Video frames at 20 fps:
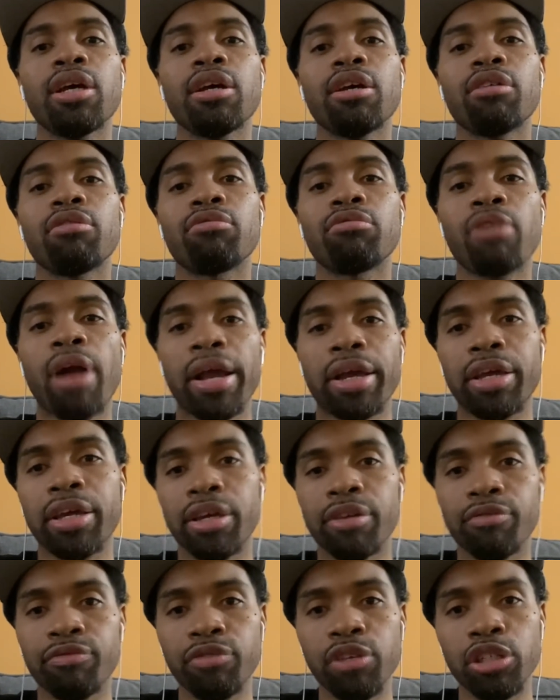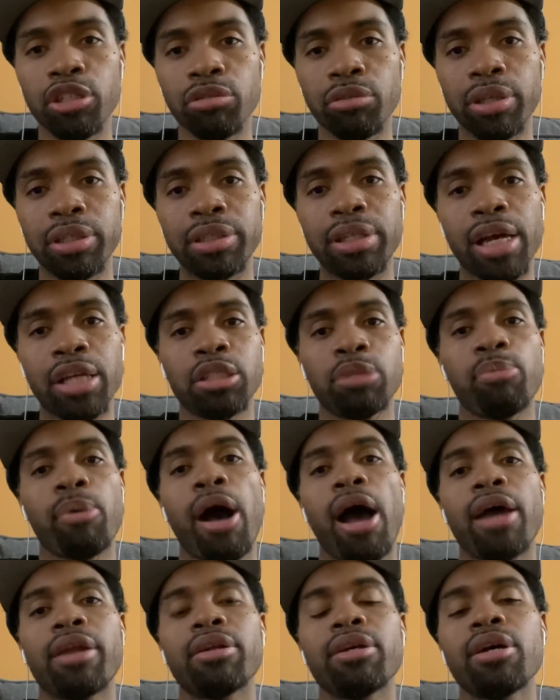record featuring
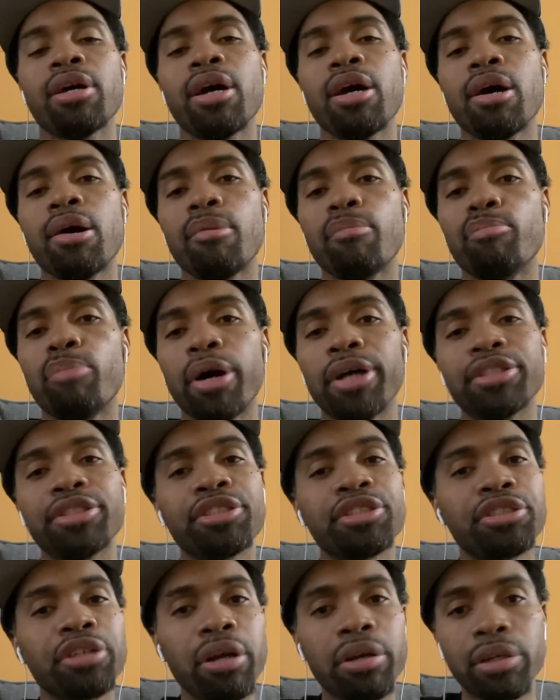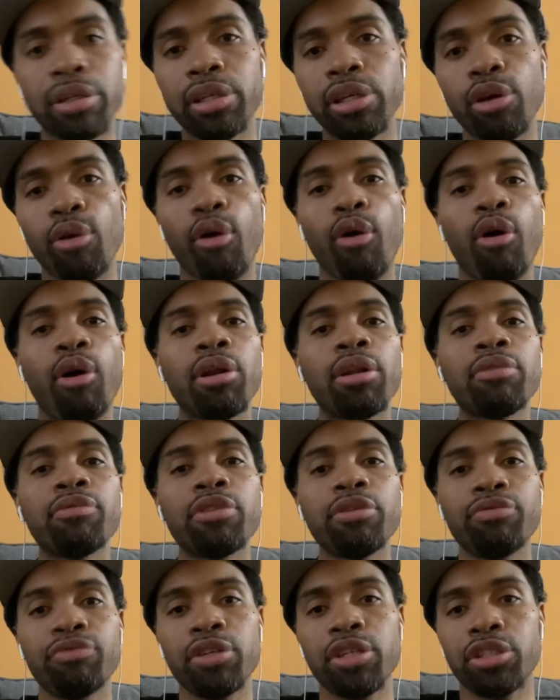Despot. But certainly all of
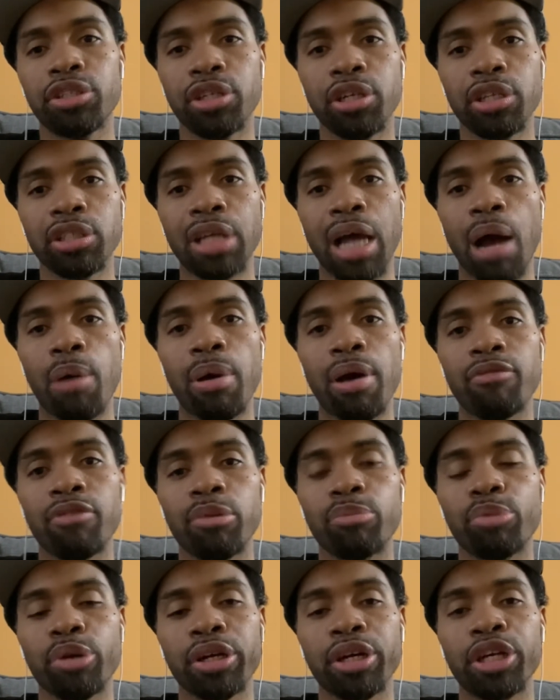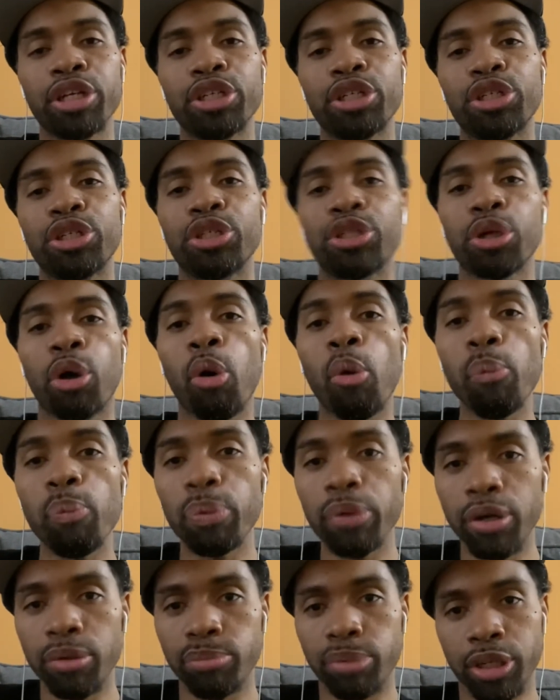the features, however, bring a dope
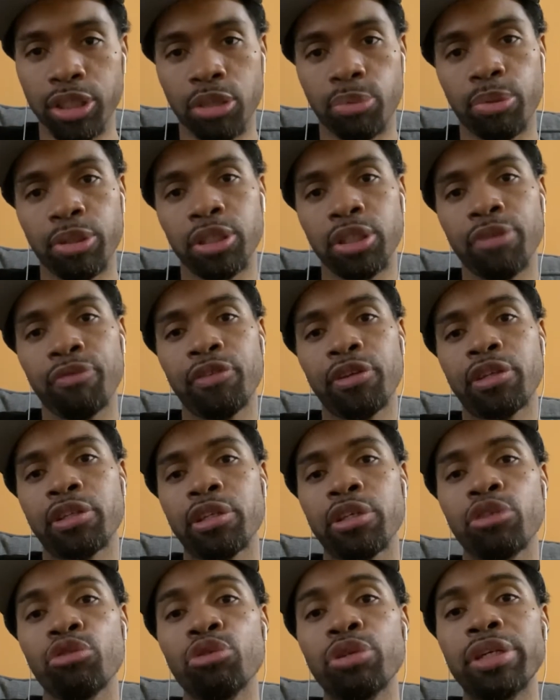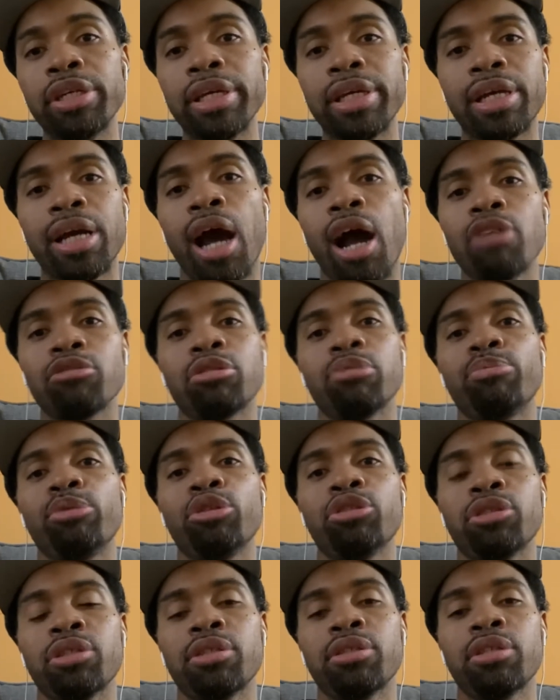but specifically unique
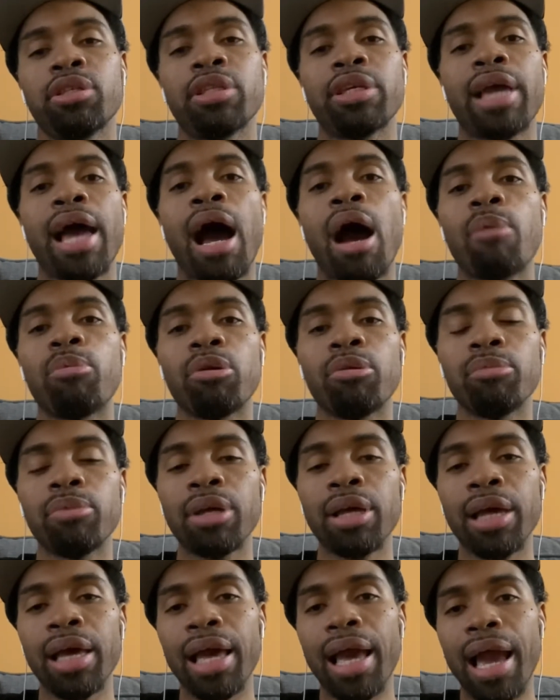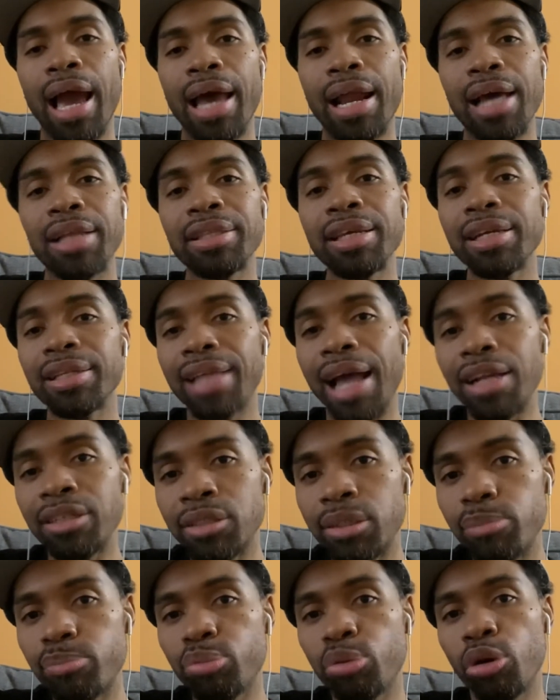contribution to the album. And I think that's
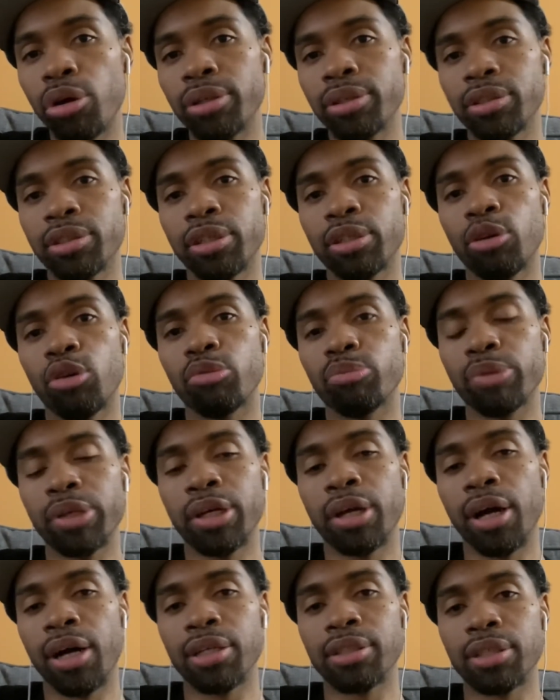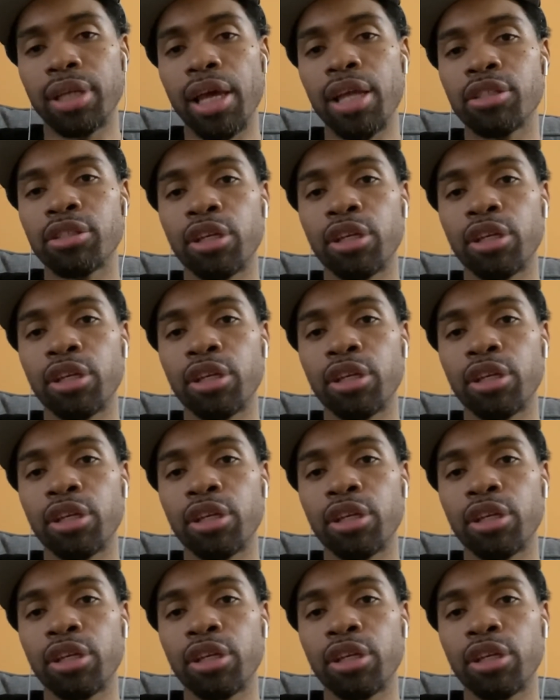important to note because it's a